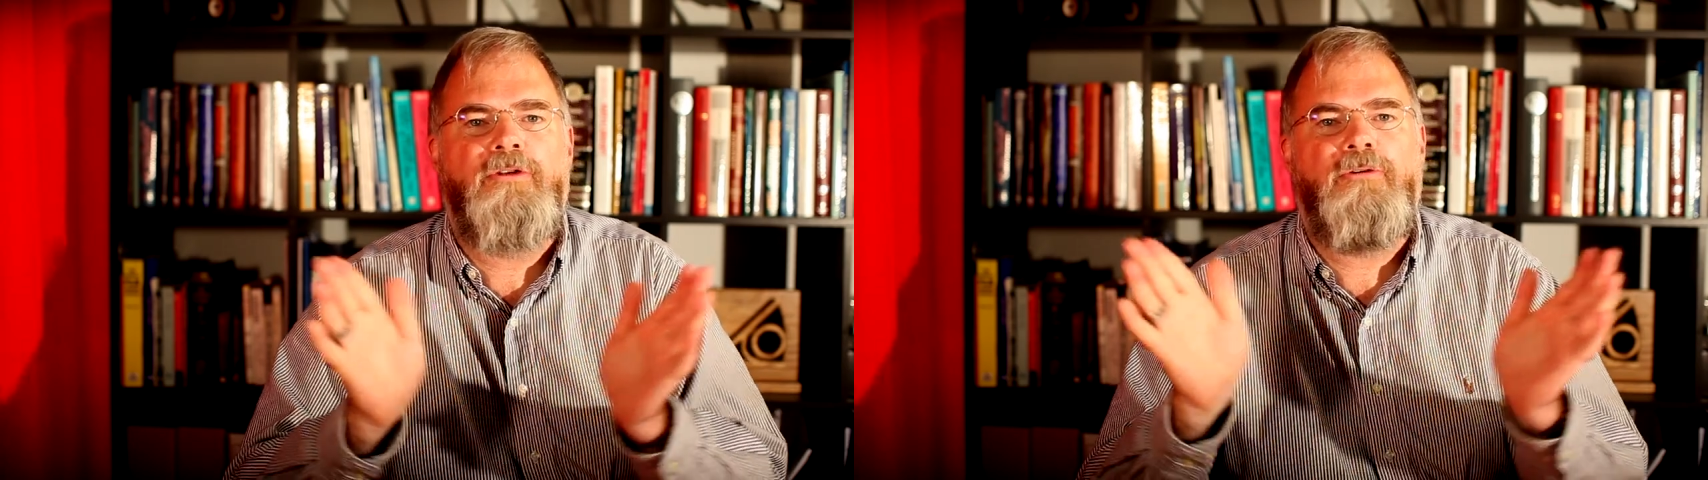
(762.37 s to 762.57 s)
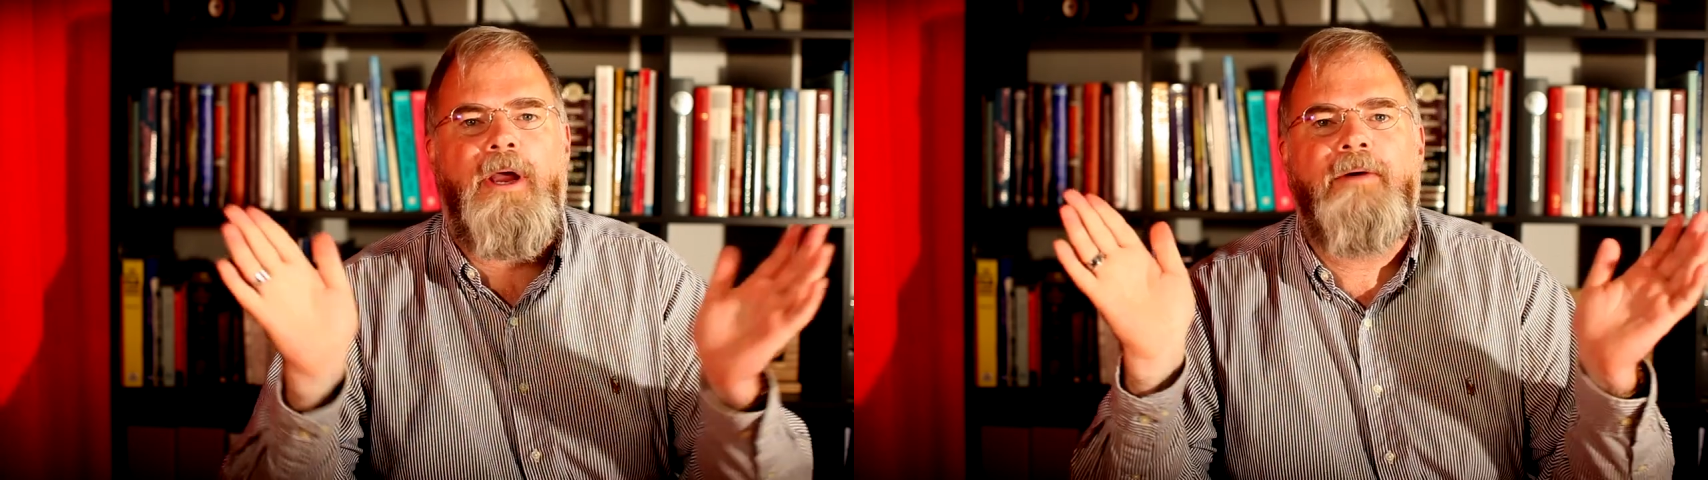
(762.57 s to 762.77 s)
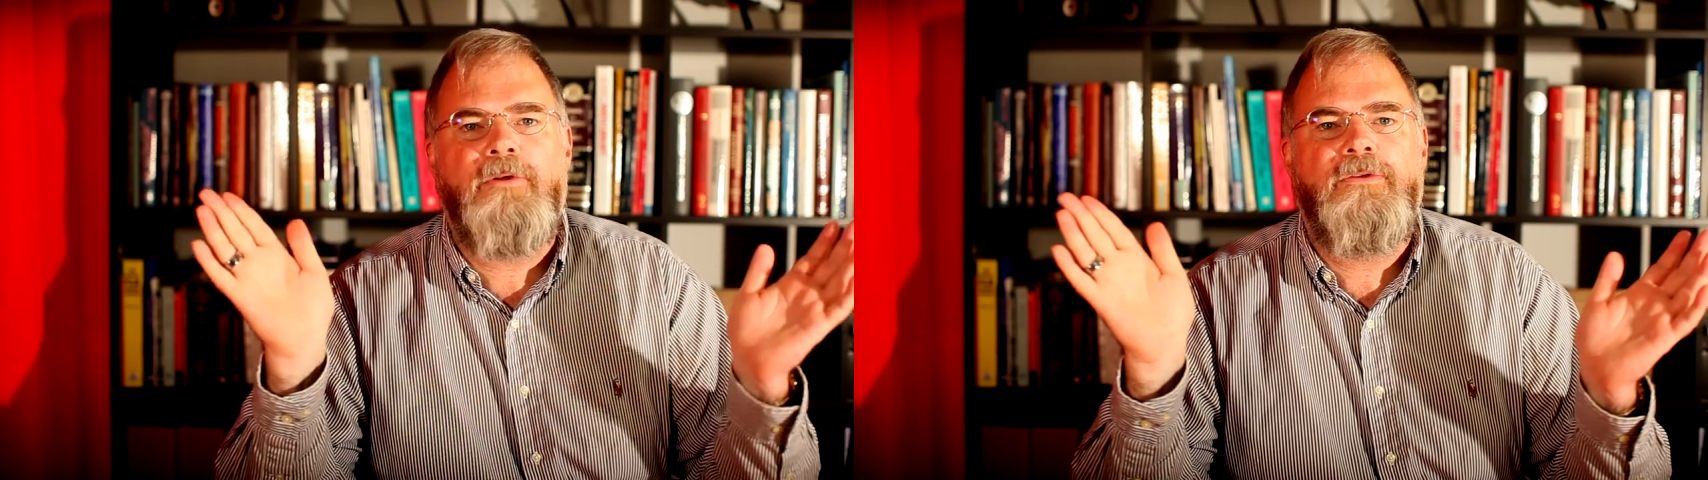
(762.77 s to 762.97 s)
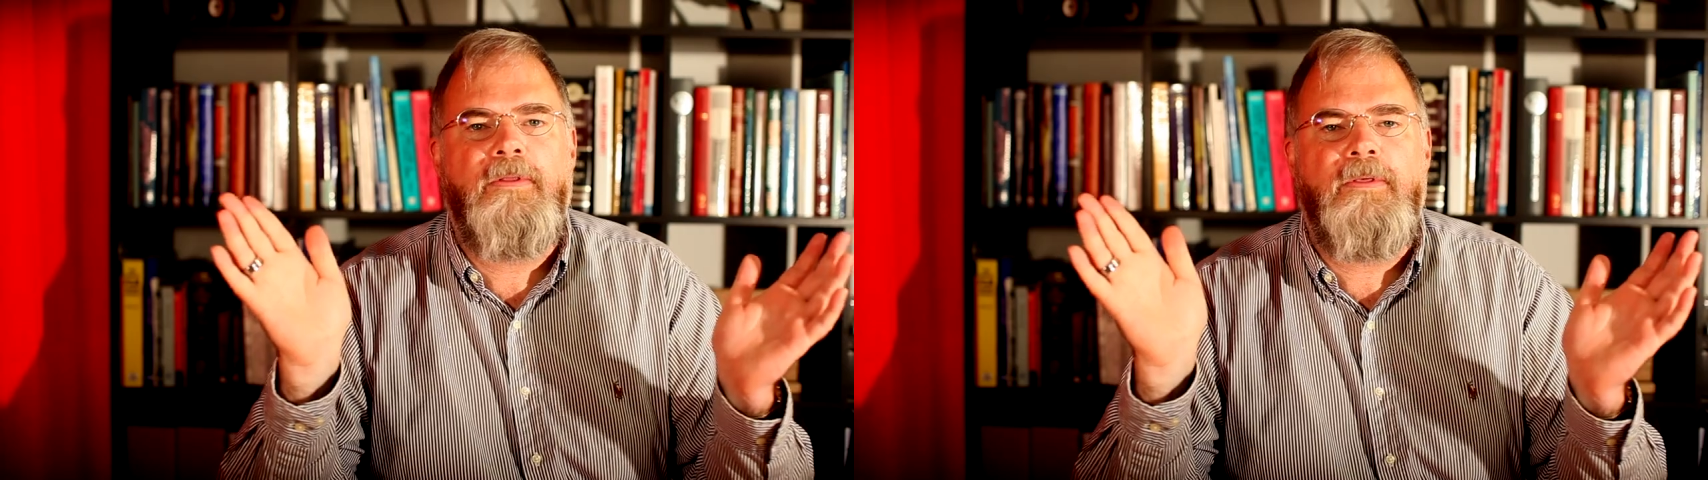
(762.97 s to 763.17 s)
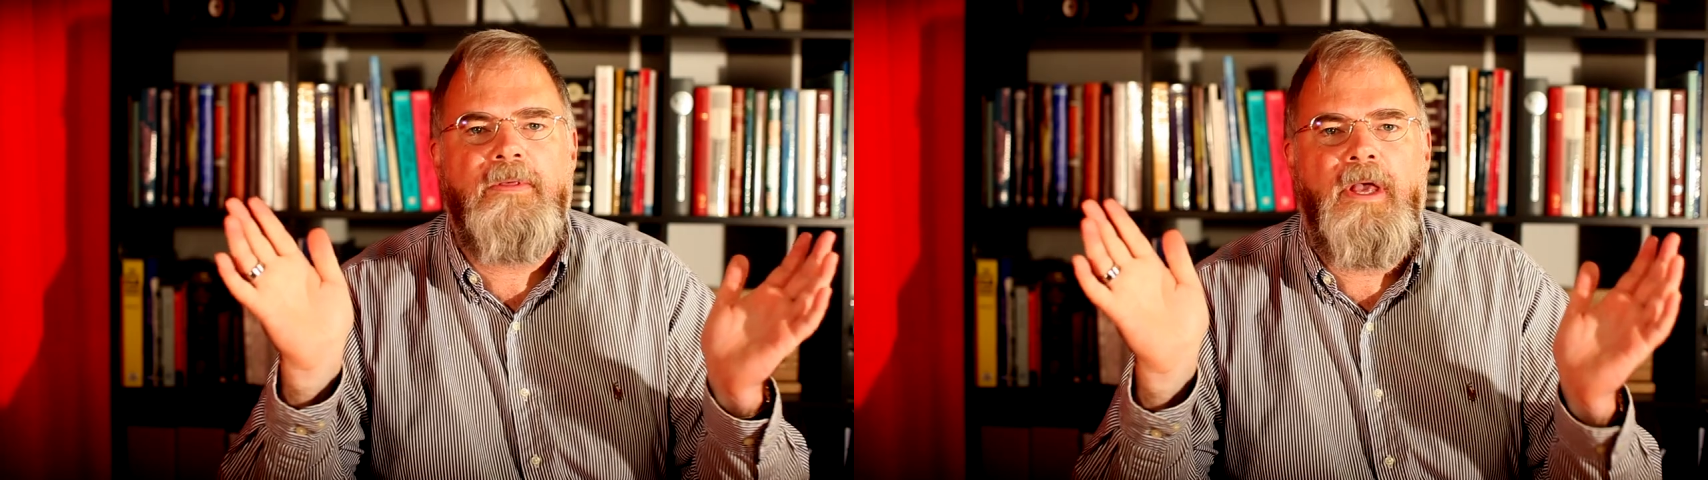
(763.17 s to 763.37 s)
travel
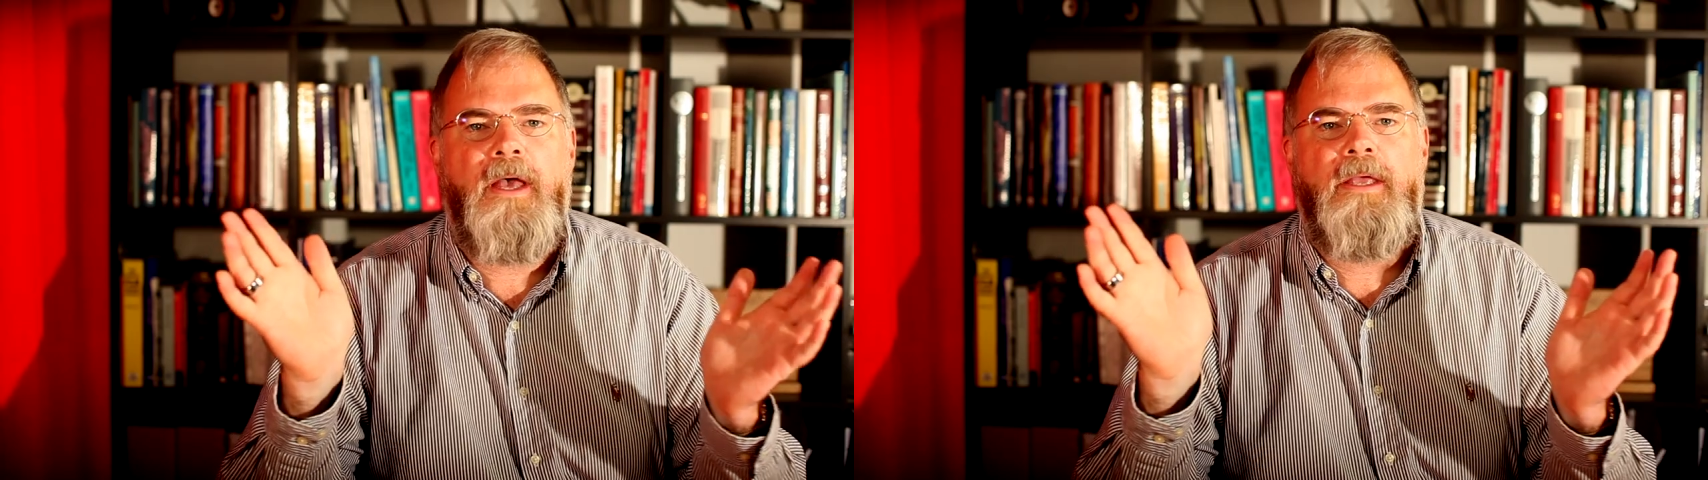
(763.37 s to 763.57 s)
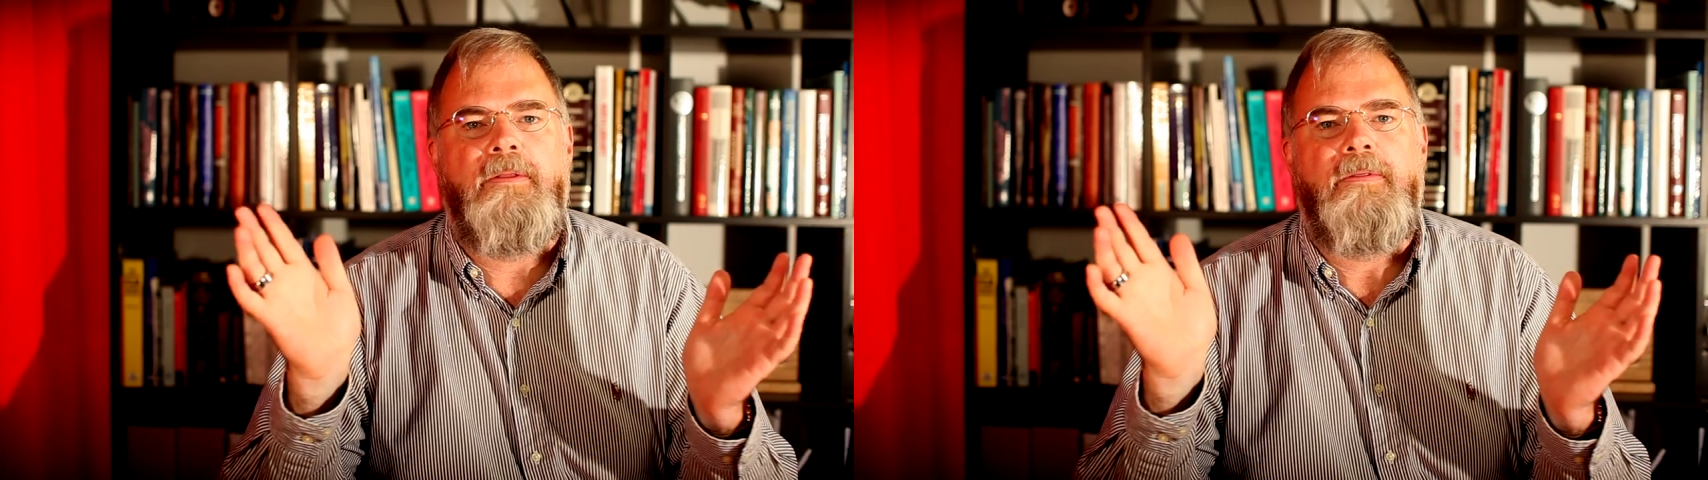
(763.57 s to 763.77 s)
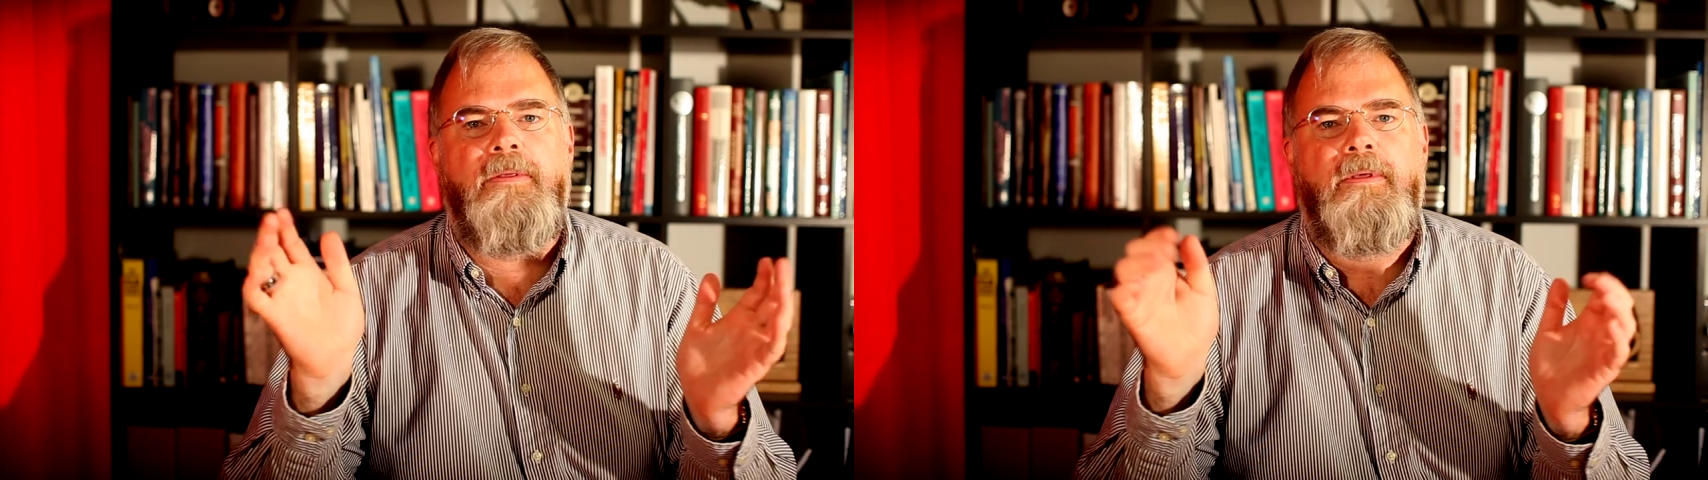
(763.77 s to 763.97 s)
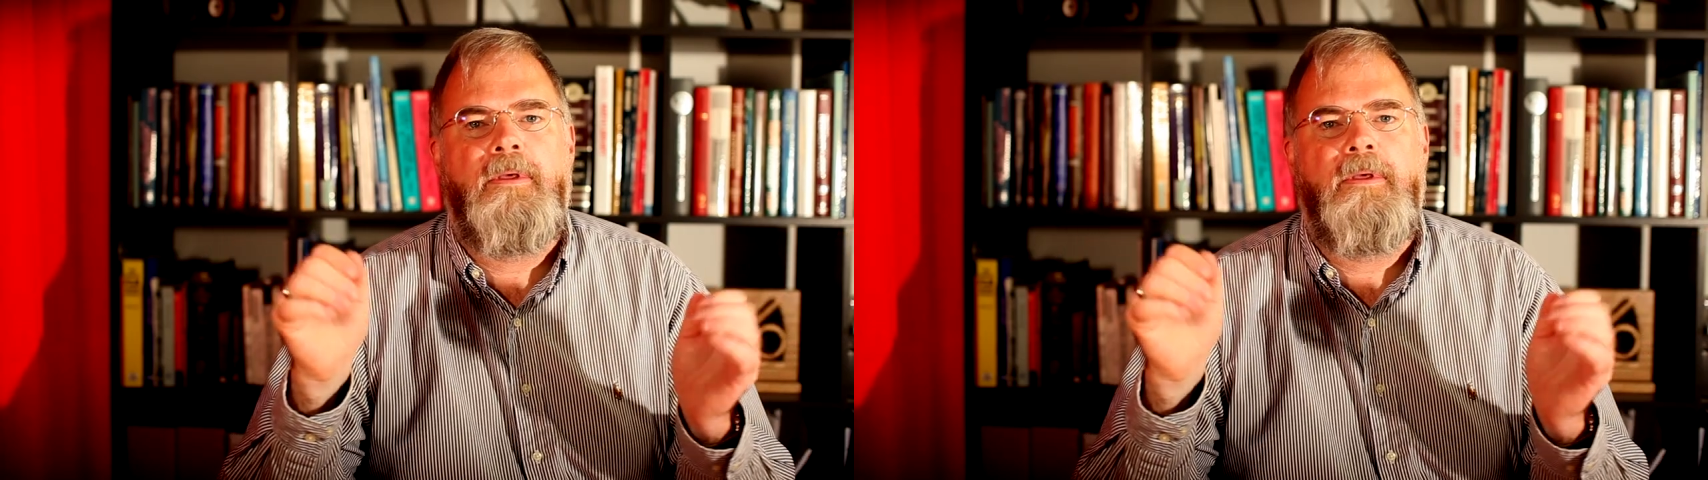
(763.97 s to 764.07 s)
to the sides.